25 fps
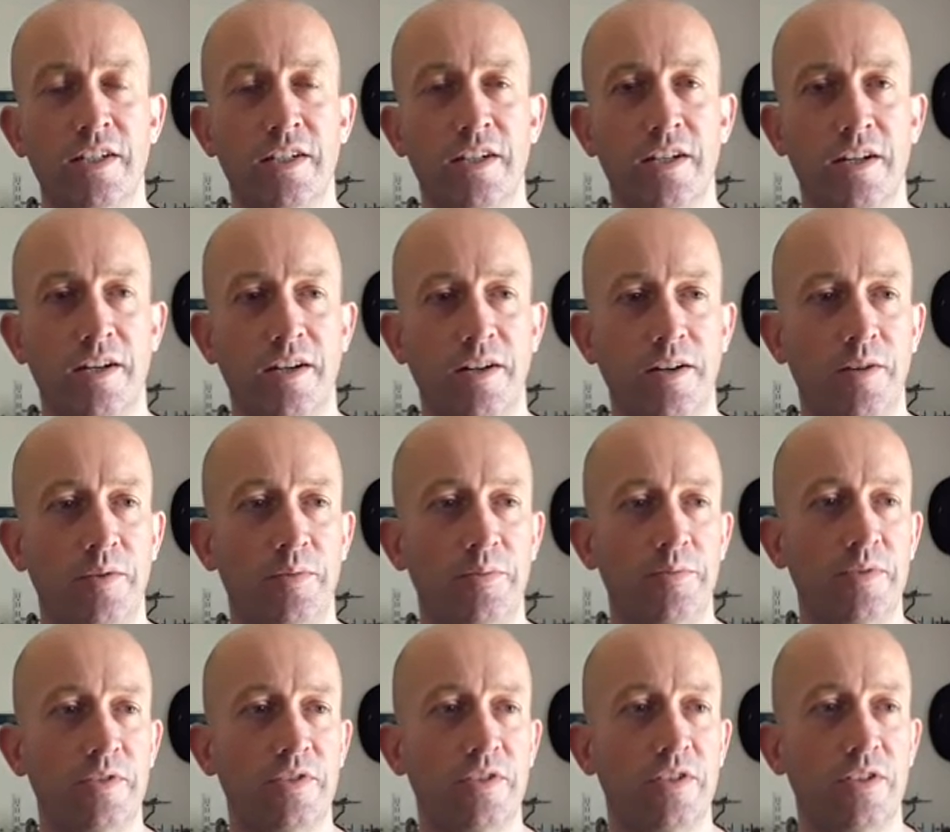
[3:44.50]

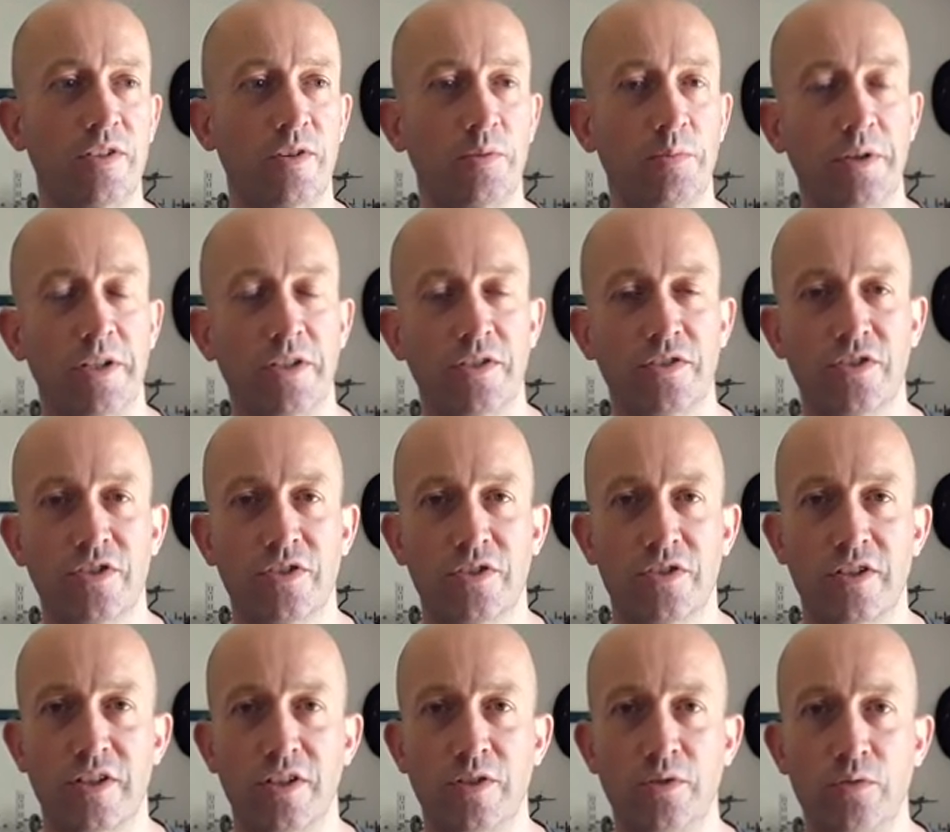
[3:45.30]
There's a little bit of
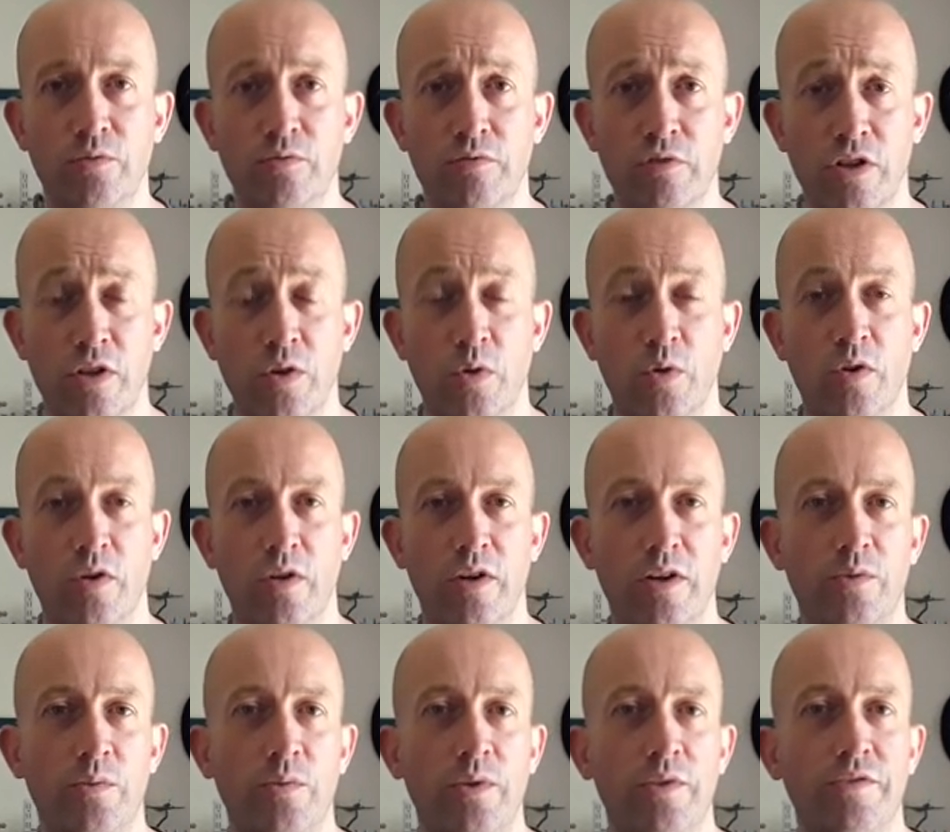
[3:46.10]
skill
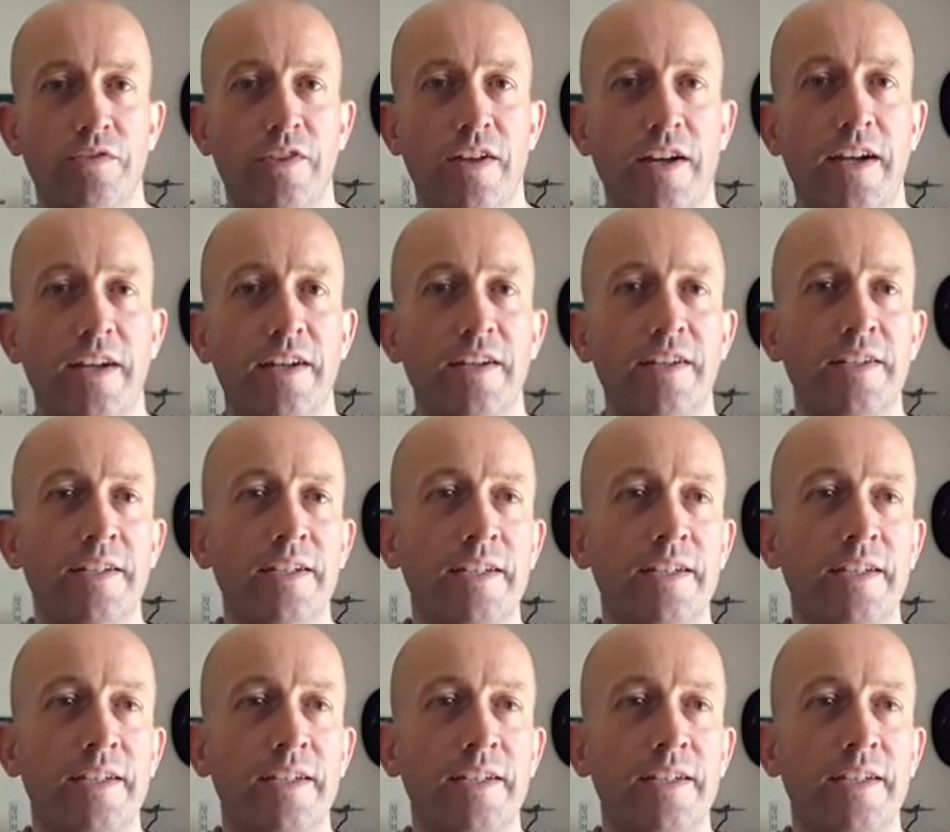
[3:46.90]
required with that.